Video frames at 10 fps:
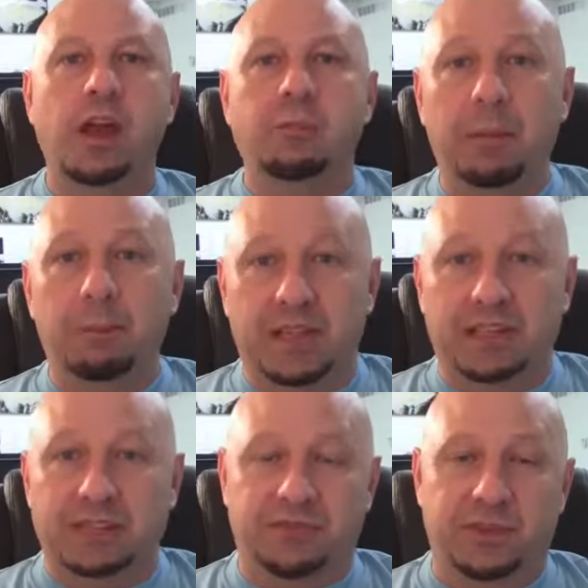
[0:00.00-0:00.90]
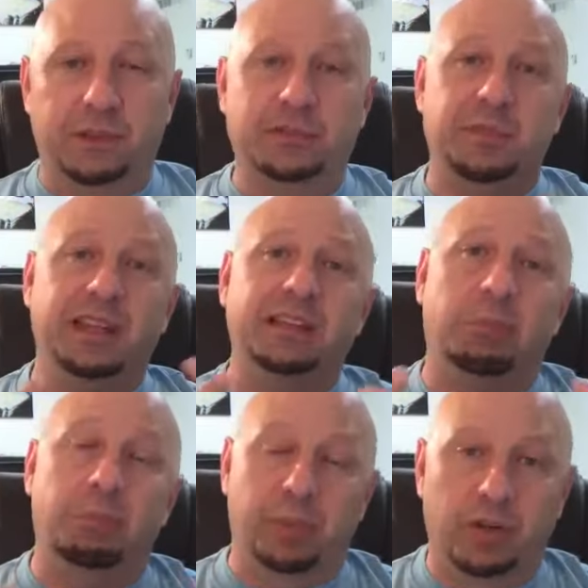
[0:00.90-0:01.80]
My biggest fear is being a
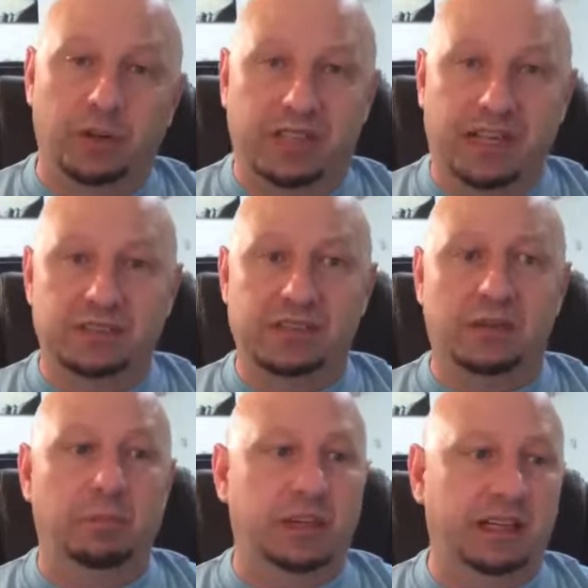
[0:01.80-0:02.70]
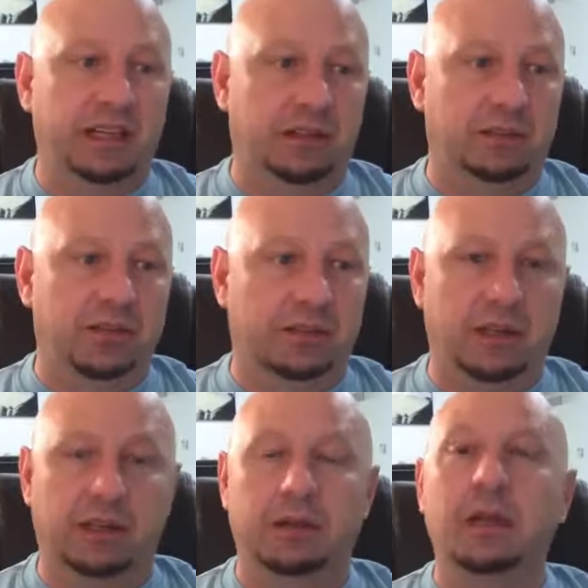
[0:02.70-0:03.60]
burden on somebody else,
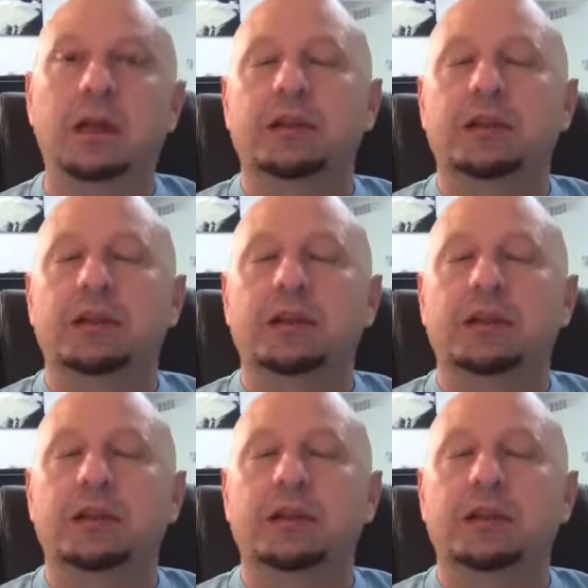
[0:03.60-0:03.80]
okay?